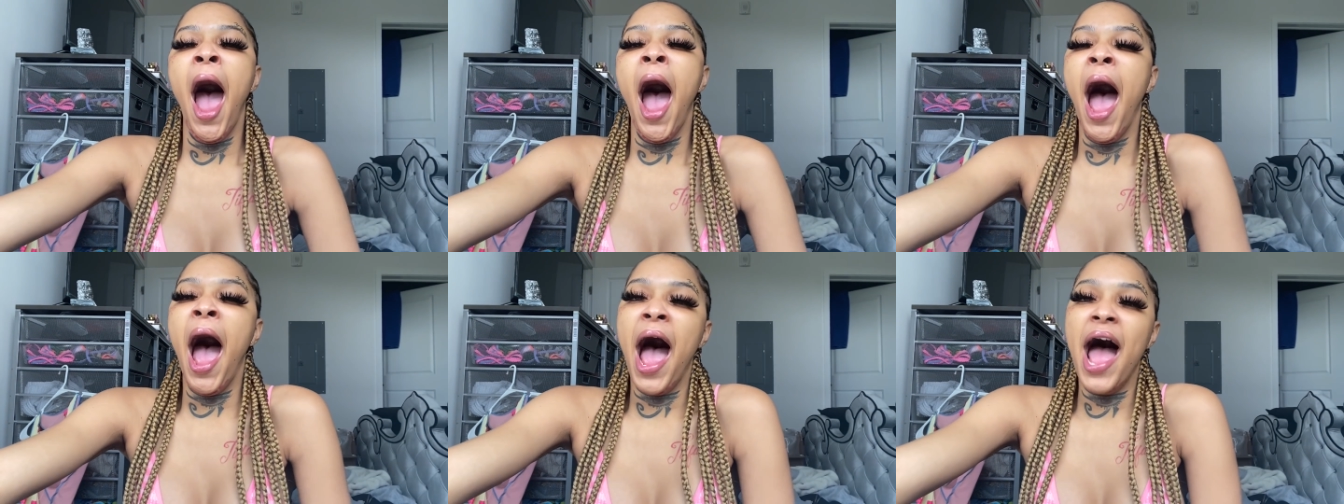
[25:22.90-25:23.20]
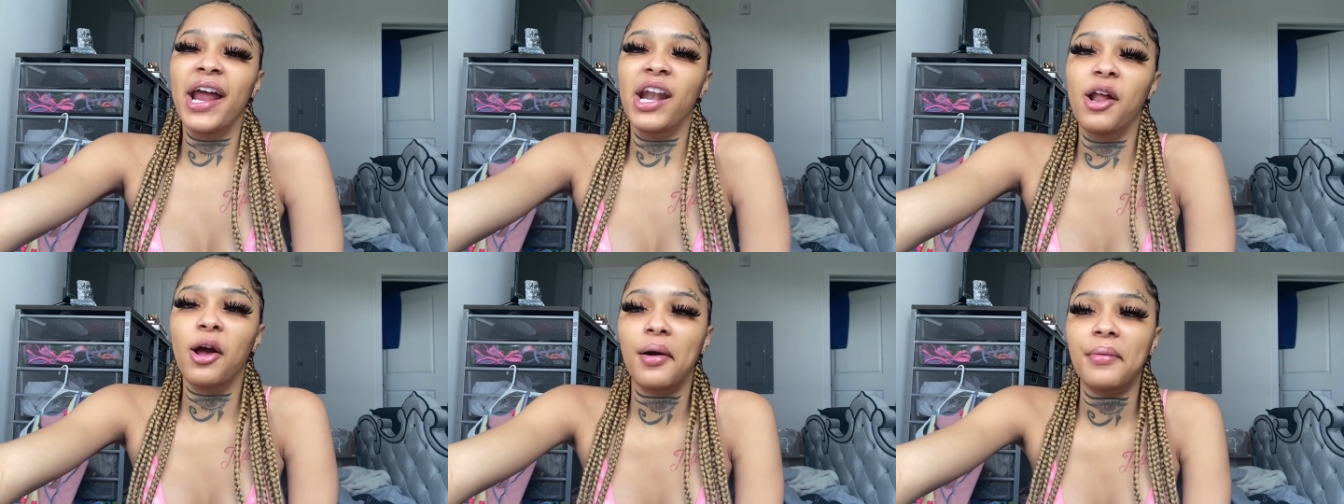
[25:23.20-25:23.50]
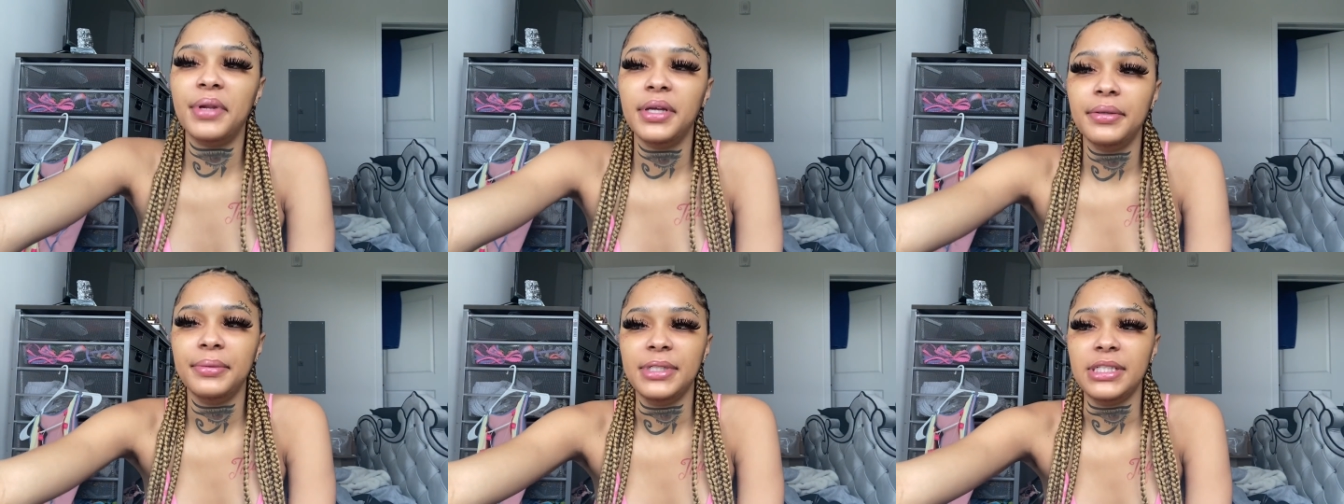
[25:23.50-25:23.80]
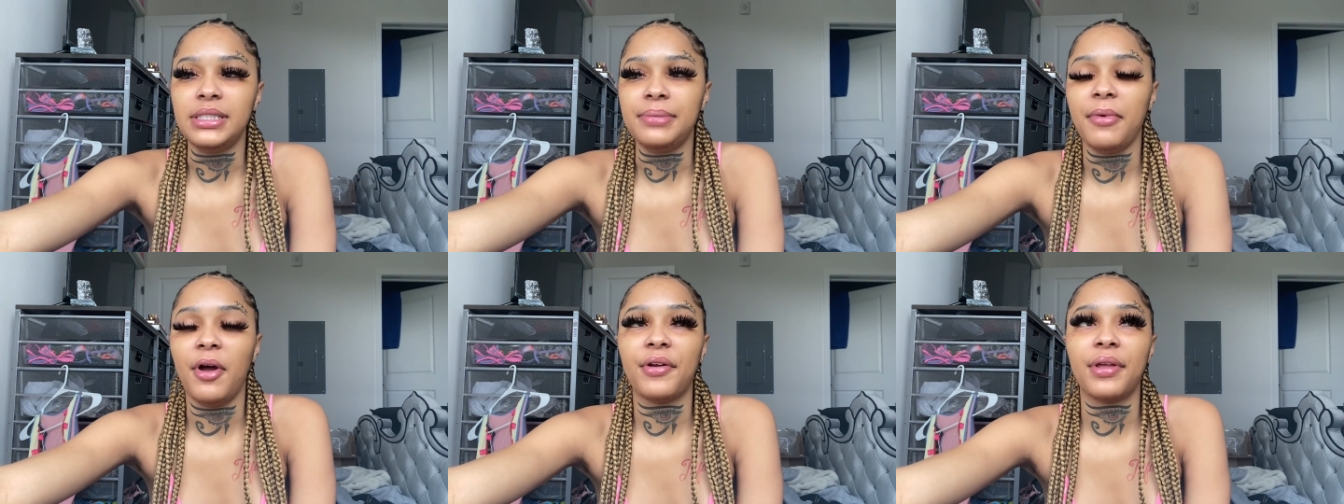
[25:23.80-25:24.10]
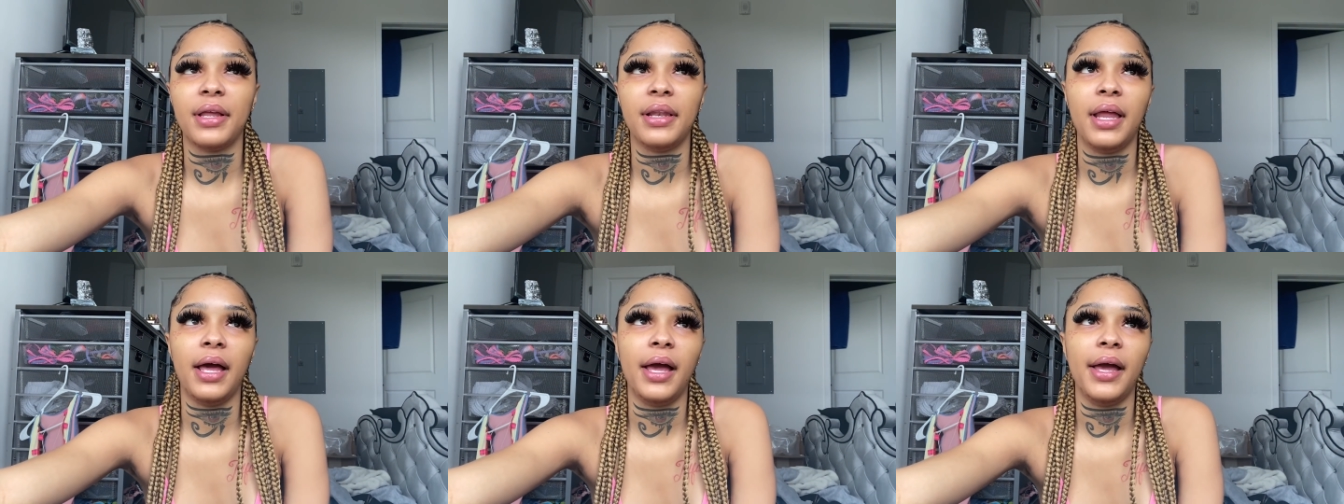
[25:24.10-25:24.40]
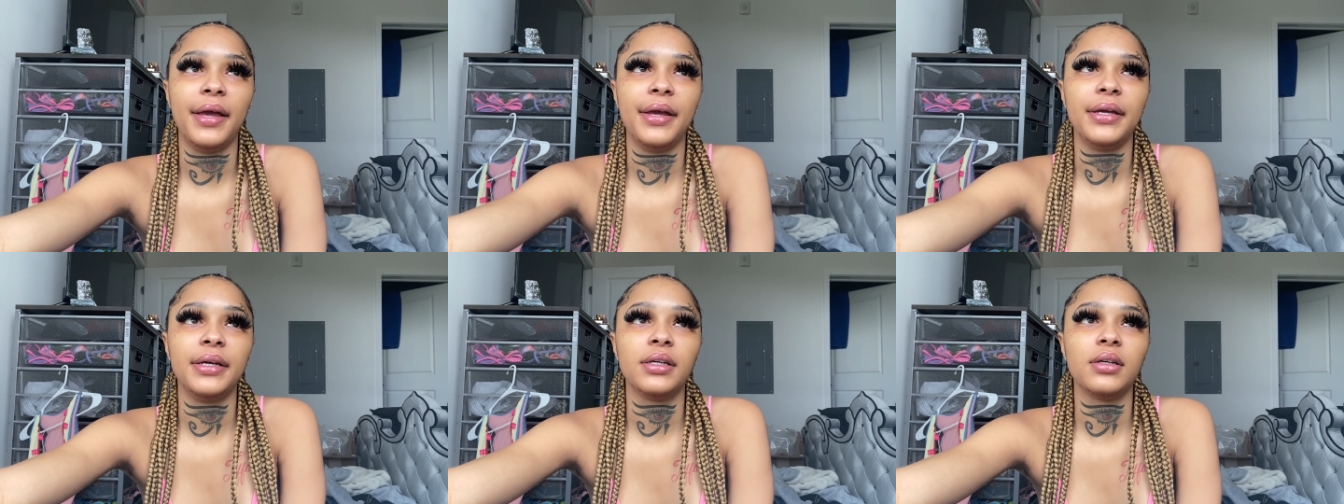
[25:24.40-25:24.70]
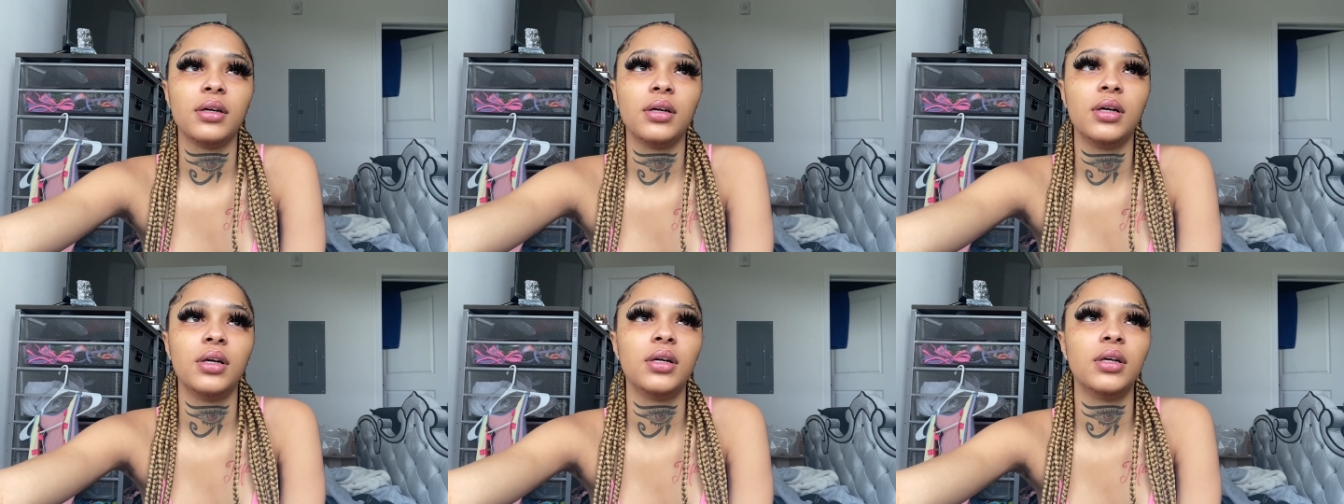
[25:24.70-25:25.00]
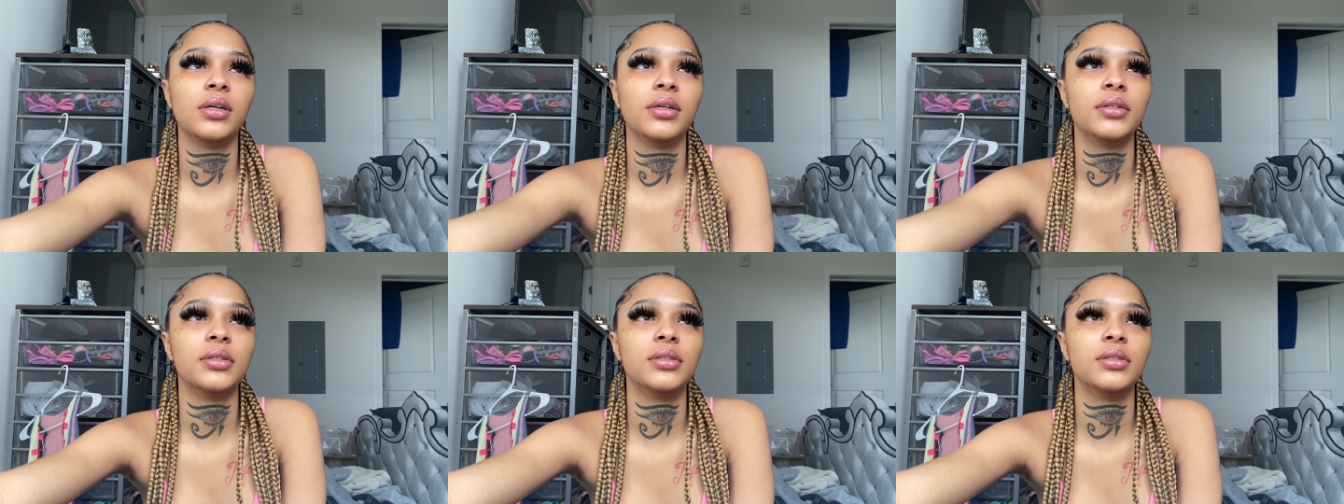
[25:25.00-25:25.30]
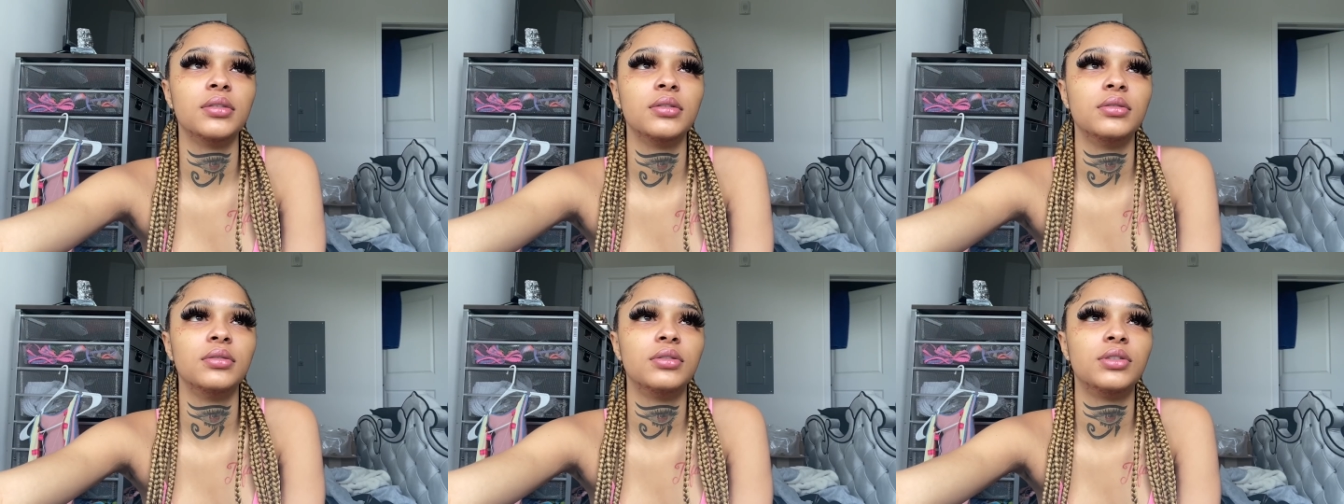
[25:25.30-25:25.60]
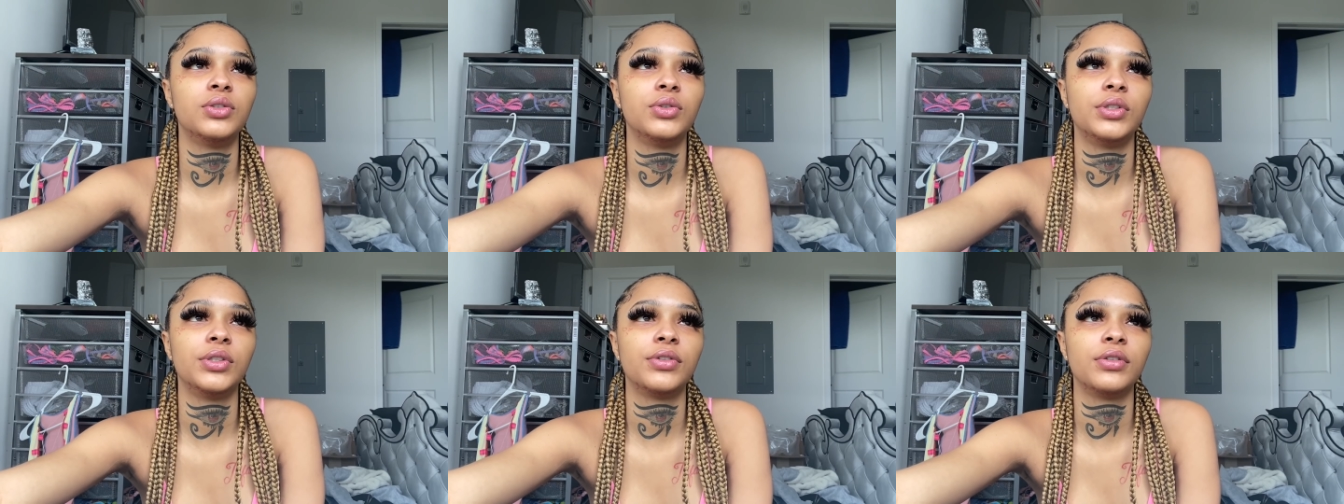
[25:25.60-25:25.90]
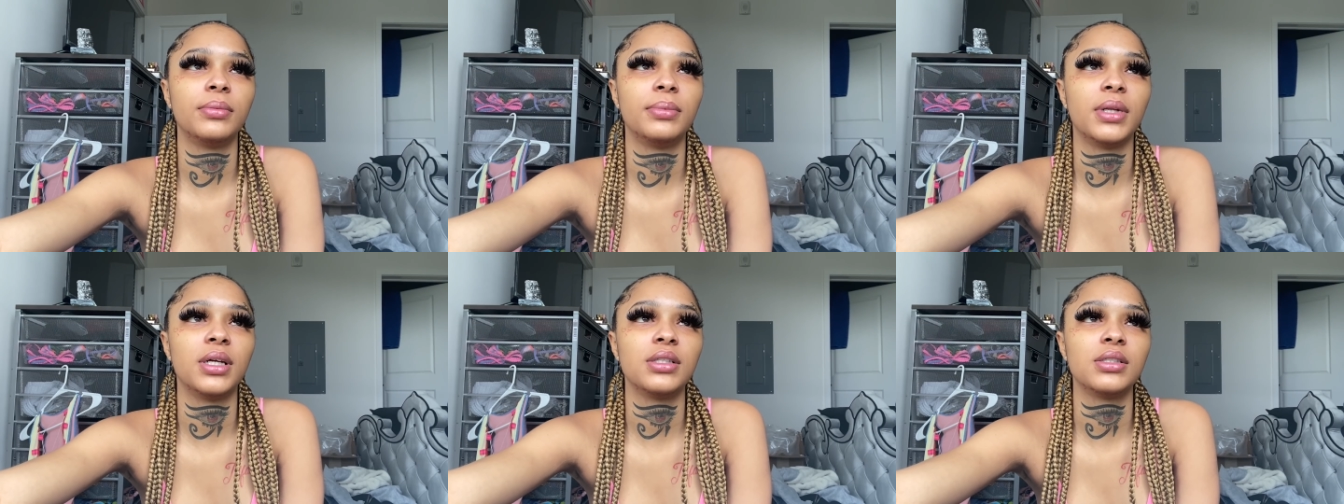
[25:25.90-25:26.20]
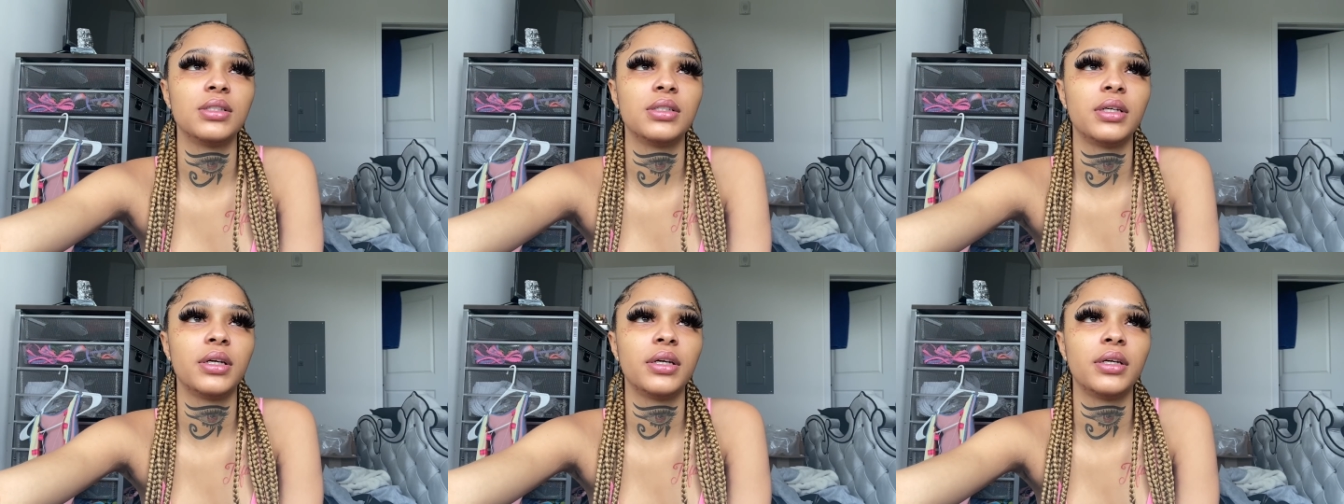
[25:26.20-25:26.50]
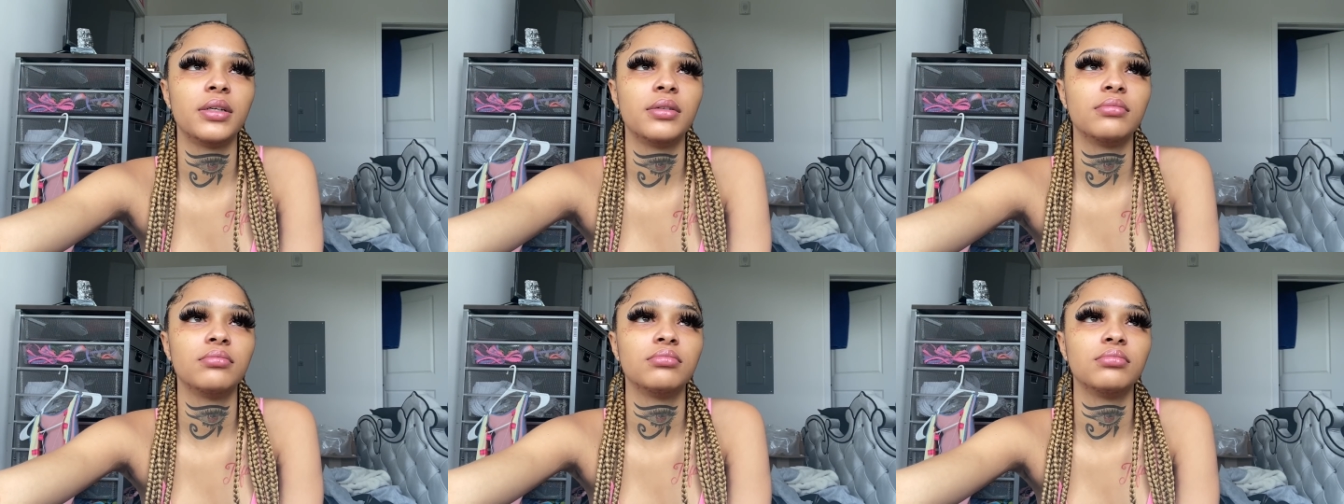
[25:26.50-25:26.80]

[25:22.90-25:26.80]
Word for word: I normally be smoking like 2 or 3 blunts a day.